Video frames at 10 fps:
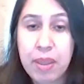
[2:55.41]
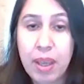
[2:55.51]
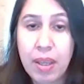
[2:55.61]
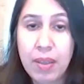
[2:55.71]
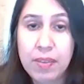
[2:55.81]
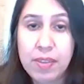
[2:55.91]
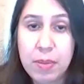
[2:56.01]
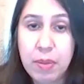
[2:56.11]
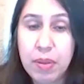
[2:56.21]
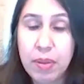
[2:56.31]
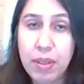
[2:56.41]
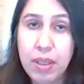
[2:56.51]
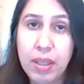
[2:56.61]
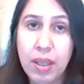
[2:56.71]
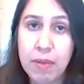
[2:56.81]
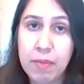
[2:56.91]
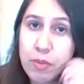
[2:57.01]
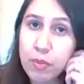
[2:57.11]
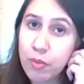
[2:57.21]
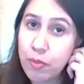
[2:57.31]
And similarly,
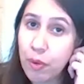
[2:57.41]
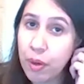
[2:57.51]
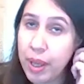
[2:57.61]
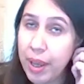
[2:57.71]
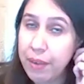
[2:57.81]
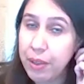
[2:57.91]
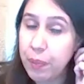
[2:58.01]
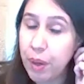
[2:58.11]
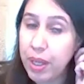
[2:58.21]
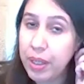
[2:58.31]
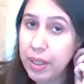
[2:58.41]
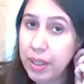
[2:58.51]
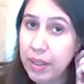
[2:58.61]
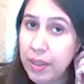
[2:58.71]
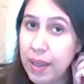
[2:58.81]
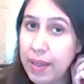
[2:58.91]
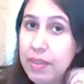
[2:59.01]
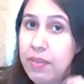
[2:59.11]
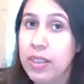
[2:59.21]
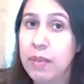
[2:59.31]
for ARID1A
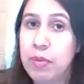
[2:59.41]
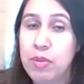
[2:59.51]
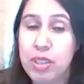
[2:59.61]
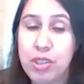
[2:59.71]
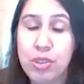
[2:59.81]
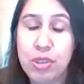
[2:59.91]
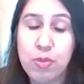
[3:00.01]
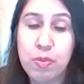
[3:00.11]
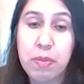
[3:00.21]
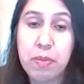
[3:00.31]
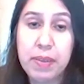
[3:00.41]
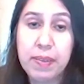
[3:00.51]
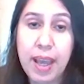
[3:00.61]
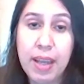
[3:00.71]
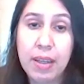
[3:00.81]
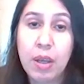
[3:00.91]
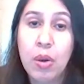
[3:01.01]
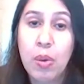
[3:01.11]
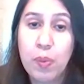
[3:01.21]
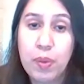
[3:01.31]
inactivating mutation, to mimic that,
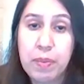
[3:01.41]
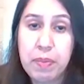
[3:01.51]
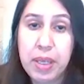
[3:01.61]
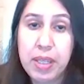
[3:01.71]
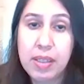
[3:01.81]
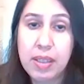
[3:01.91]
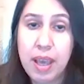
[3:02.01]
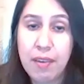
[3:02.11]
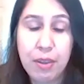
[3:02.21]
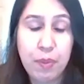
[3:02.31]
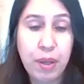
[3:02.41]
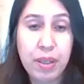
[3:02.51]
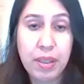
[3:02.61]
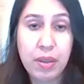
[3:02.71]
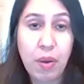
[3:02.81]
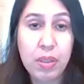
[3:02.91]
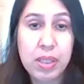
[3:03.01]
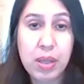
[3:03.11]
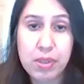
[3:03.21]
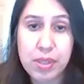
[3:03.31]
we made ARID1A
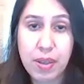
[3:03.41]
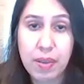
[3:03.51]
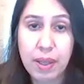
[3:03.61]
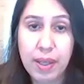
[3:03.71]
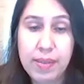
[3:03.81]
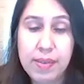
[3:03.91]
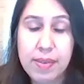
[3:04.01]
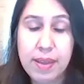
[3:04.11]
knockdown cell lines,